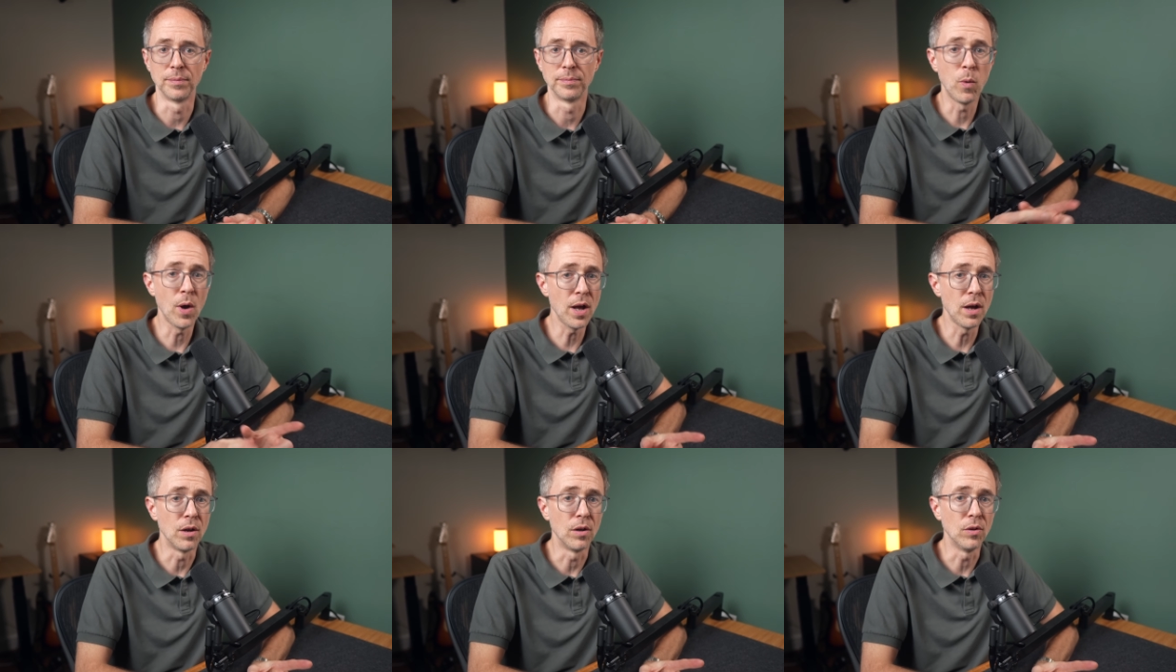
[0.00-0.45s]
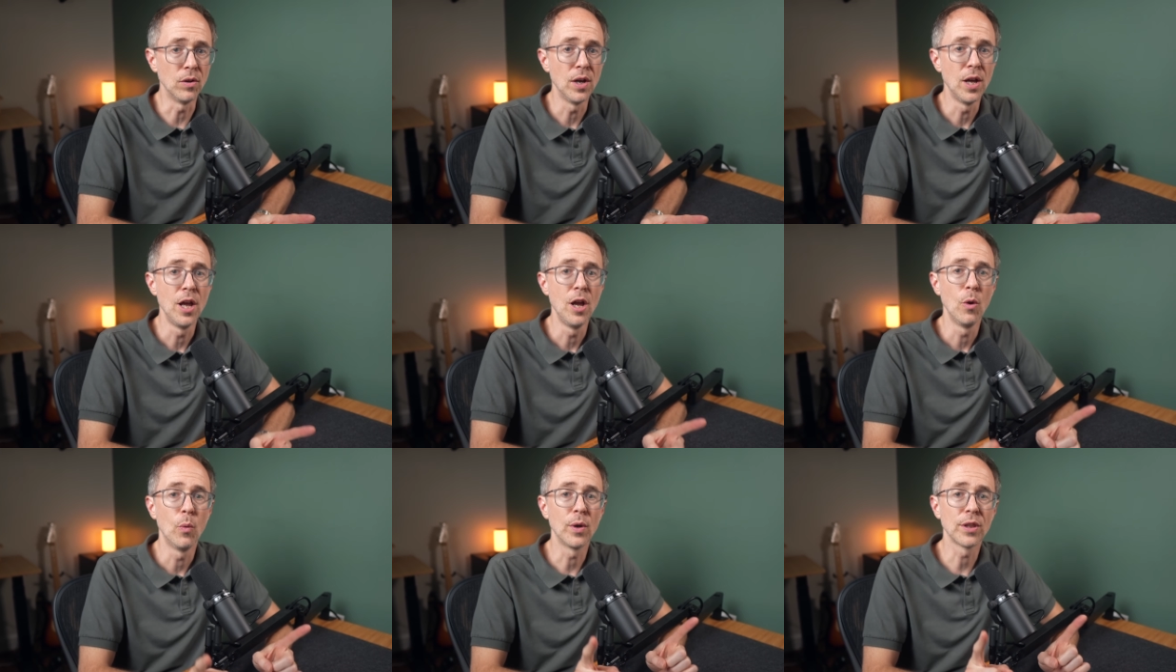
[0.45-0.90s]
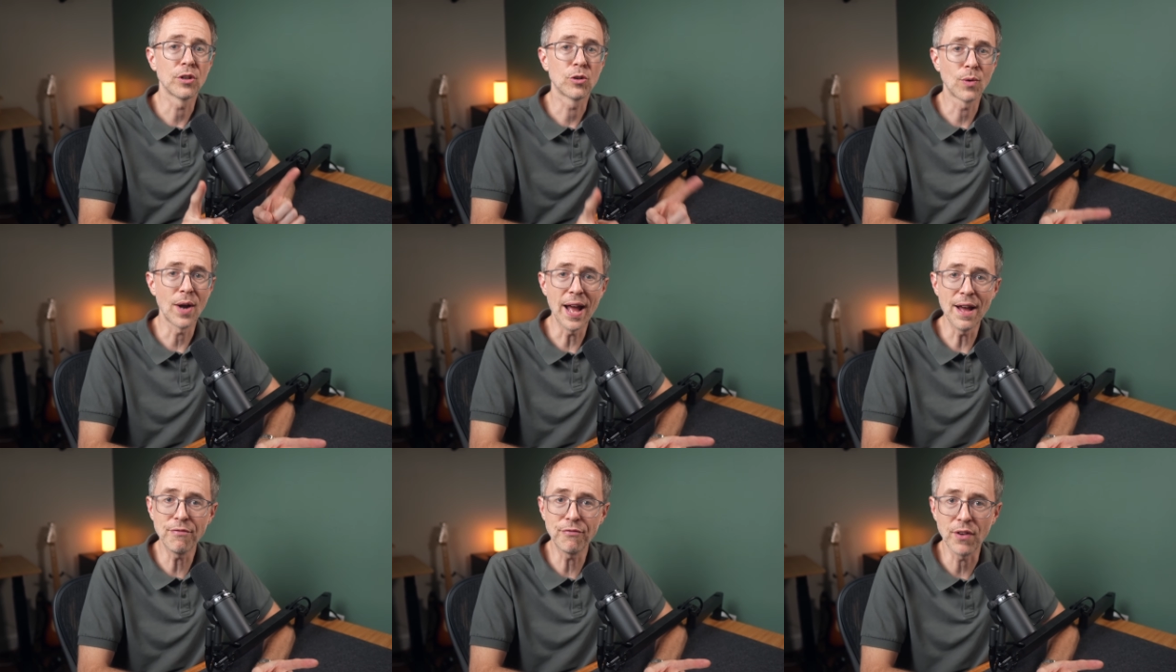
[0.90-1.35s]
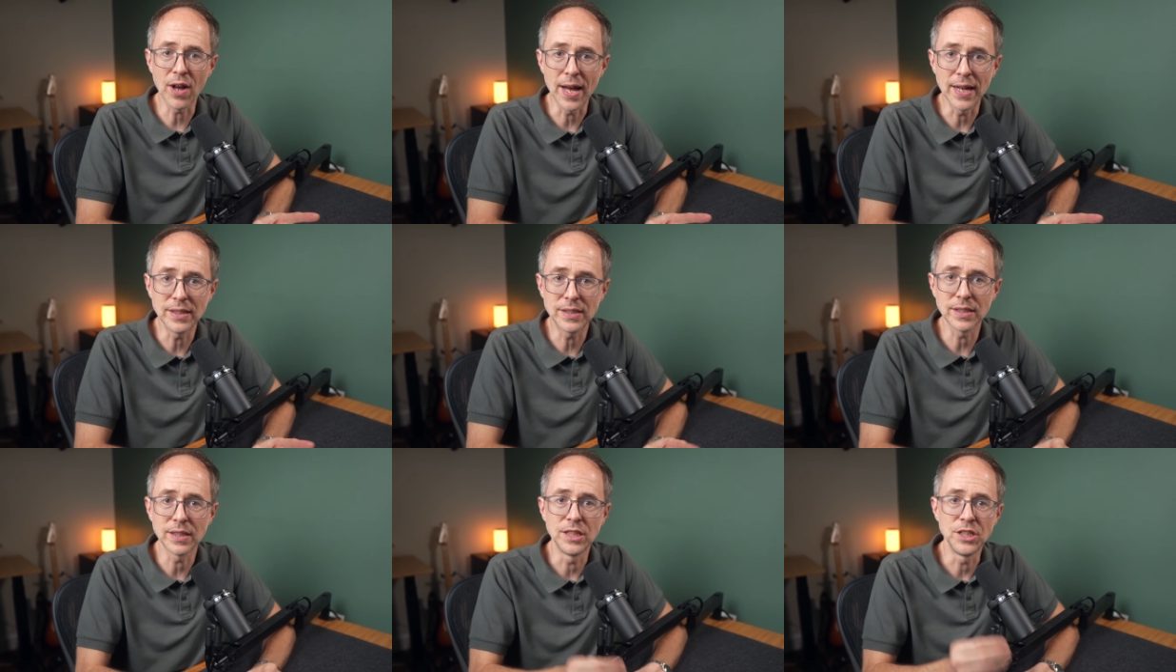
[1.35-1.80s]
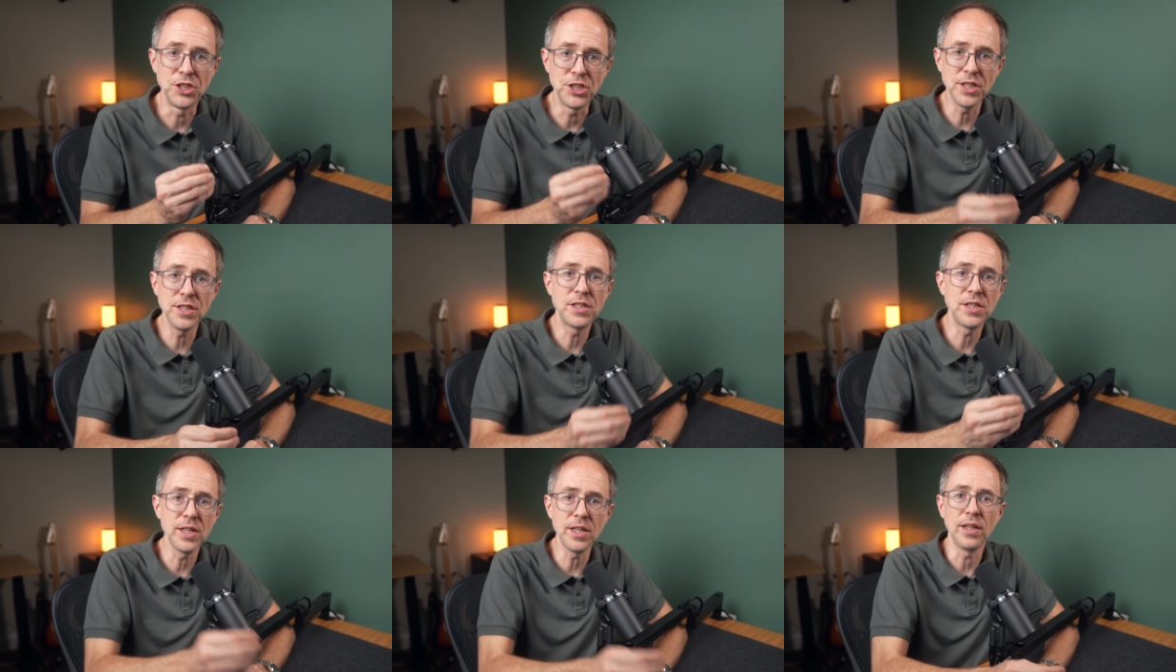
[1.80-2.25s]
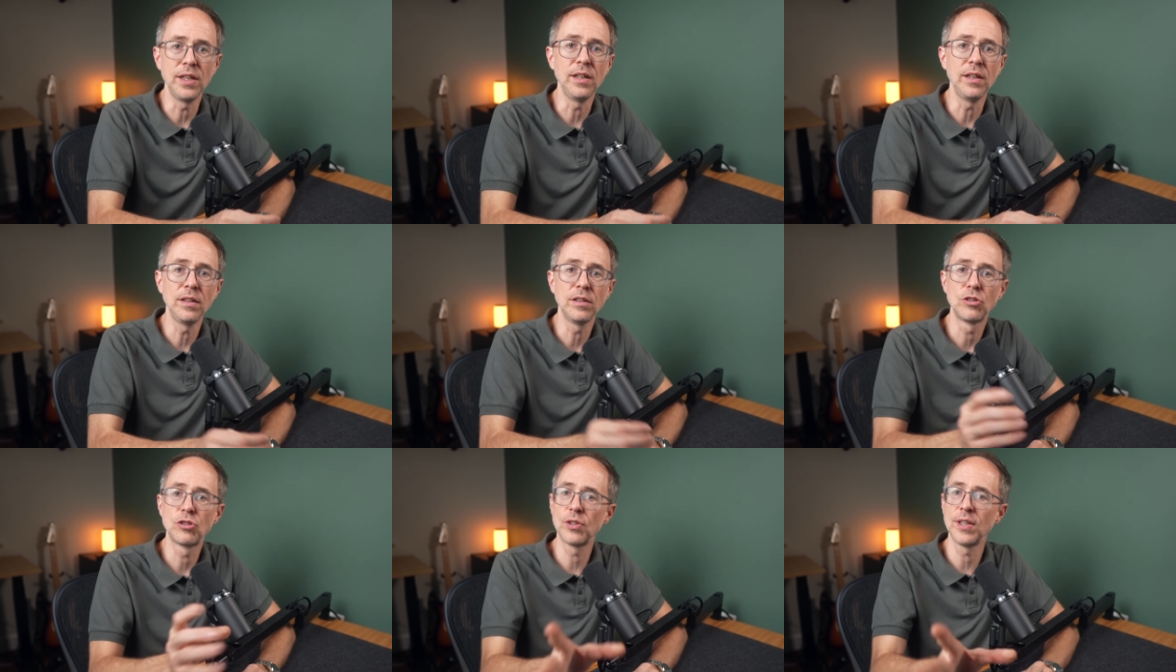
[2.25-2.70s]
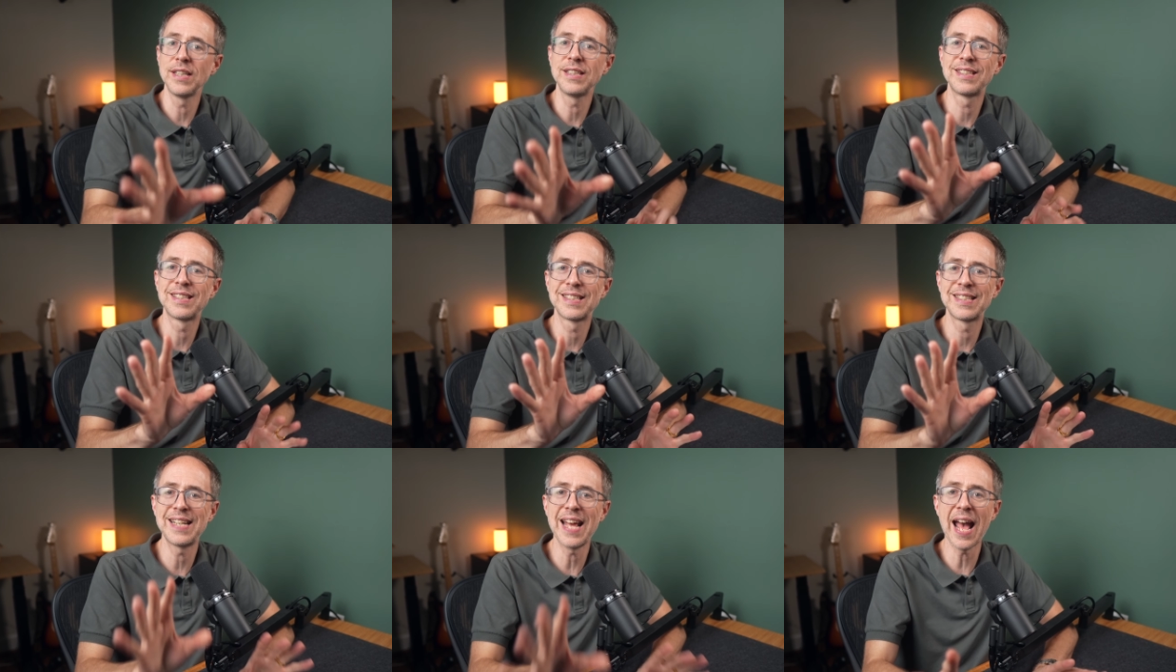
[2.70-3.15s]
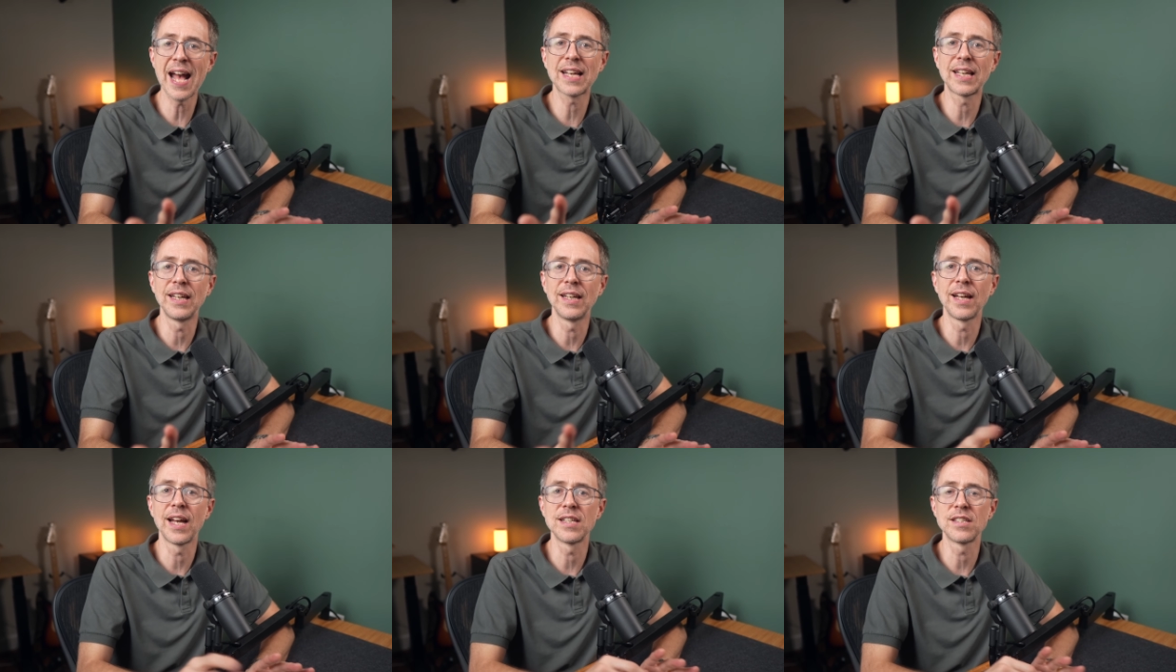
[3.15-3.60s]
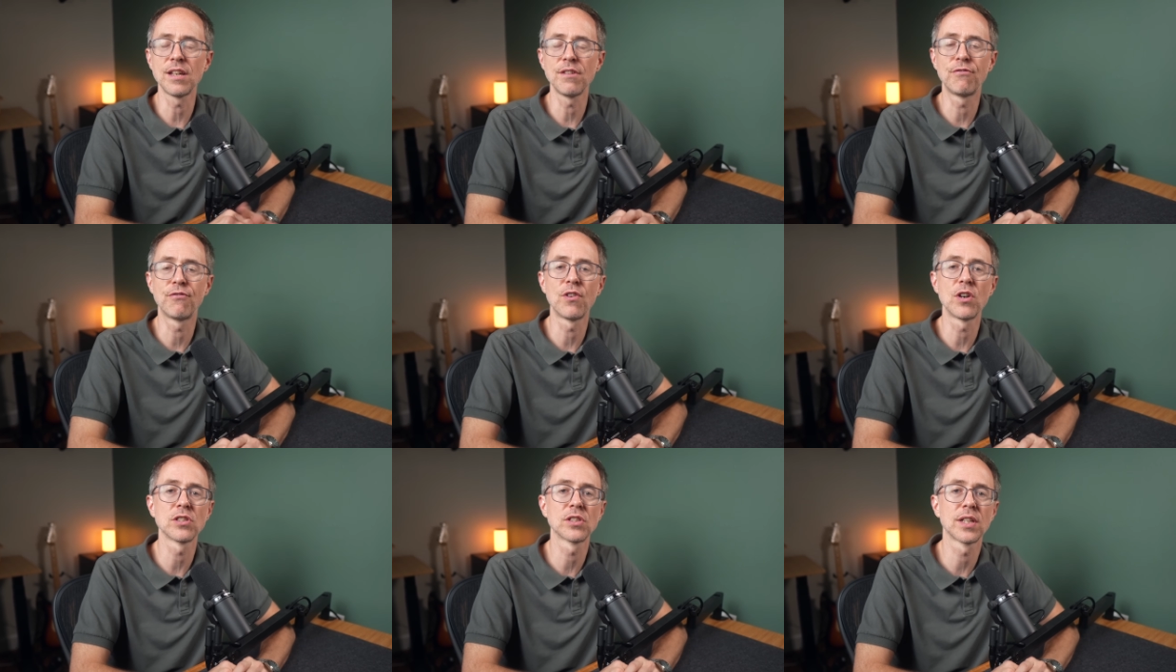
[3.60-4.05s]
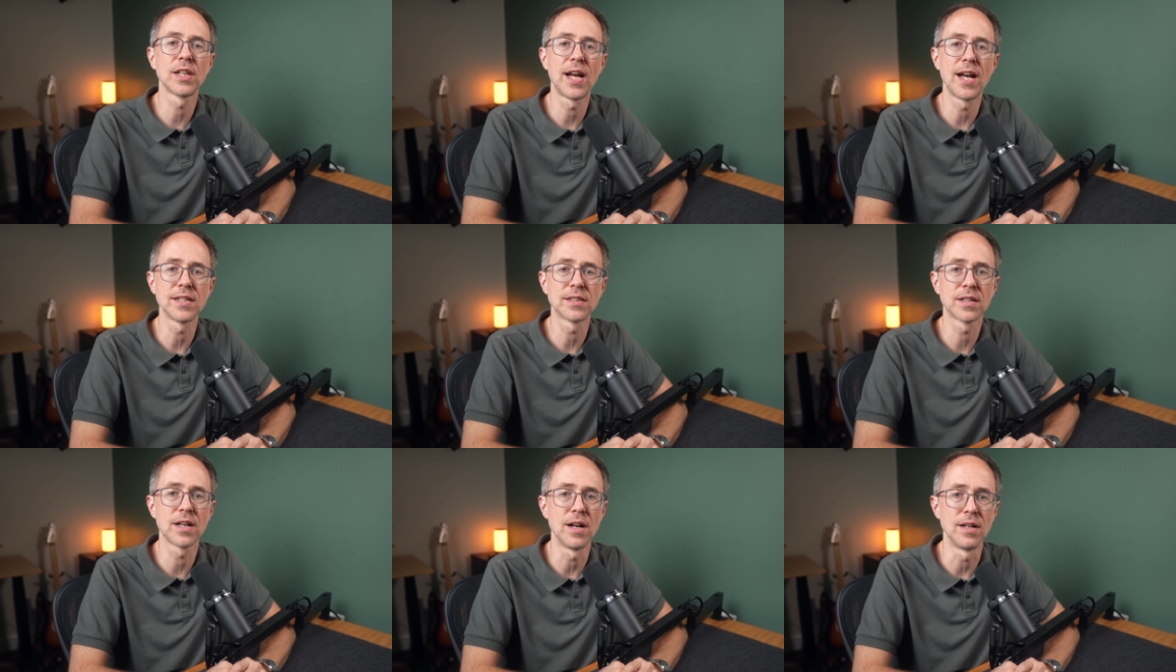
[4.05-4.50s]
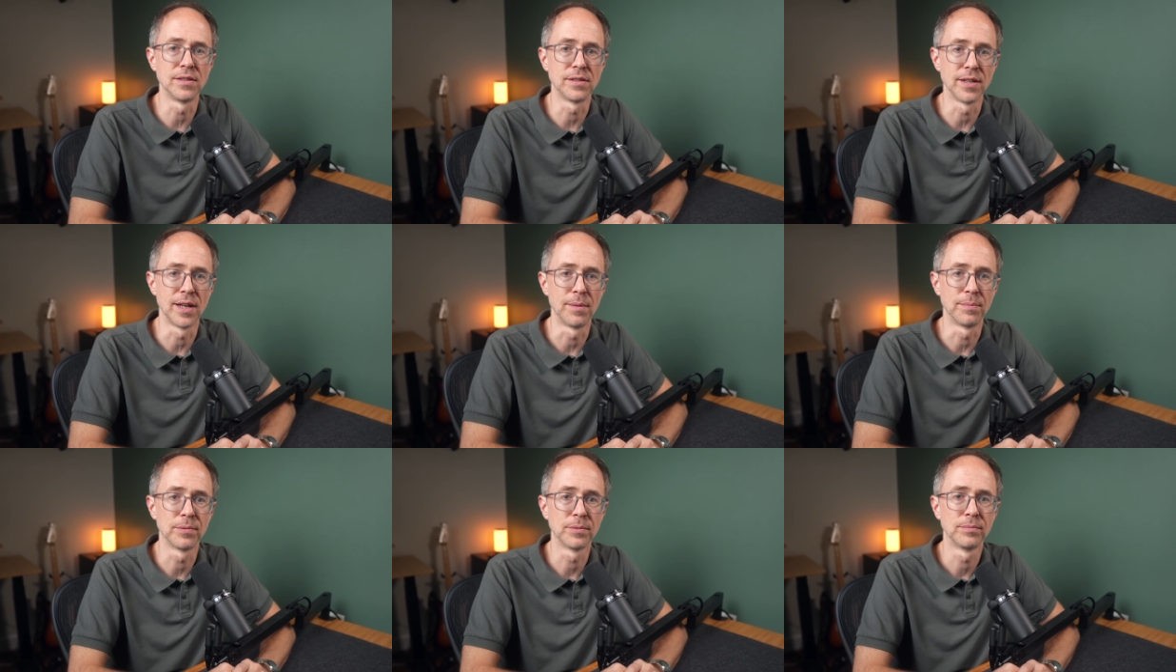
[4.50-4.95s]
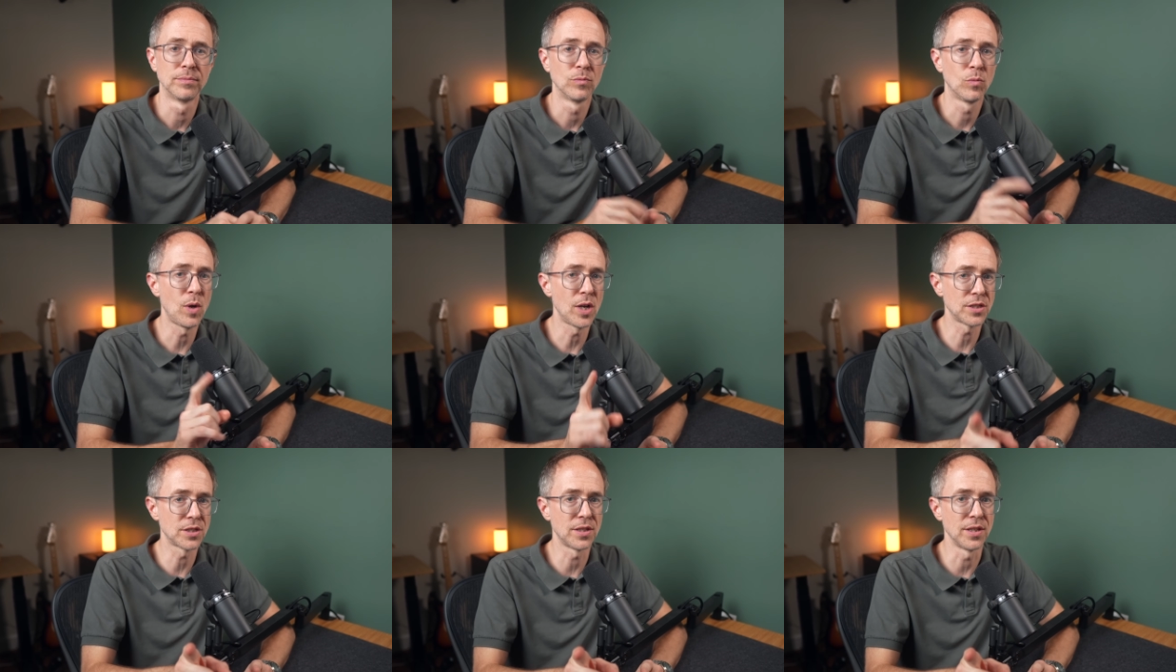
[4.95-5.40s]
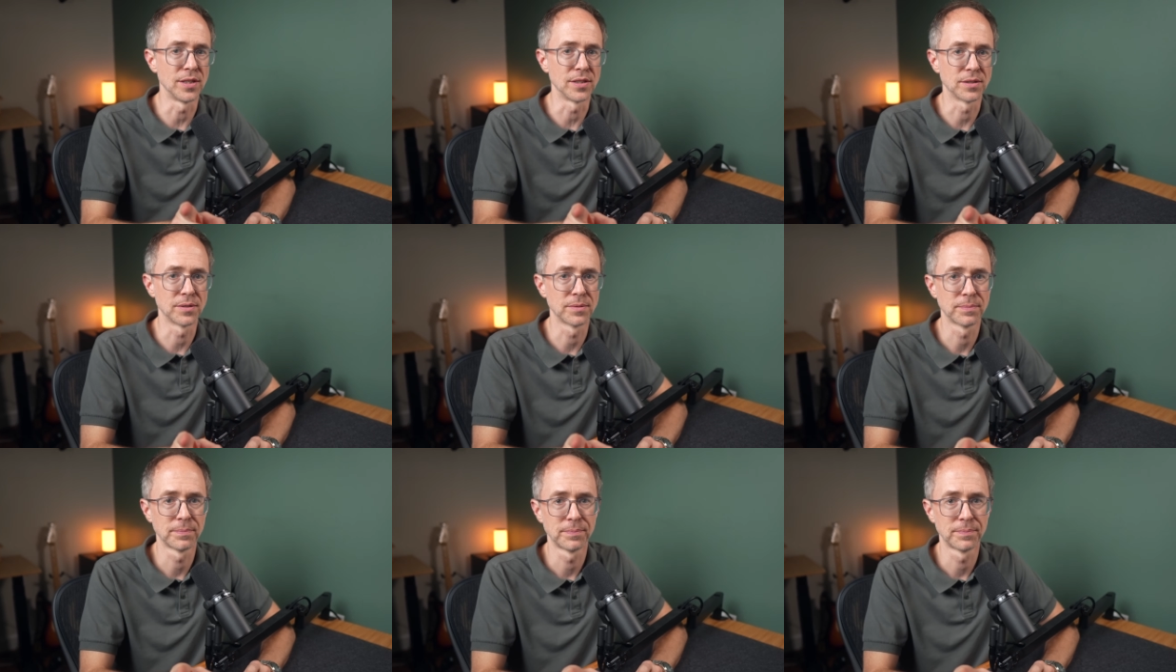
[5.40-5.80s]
Well, with Graphite, GT treats stacking as a first-class concept. Watch this.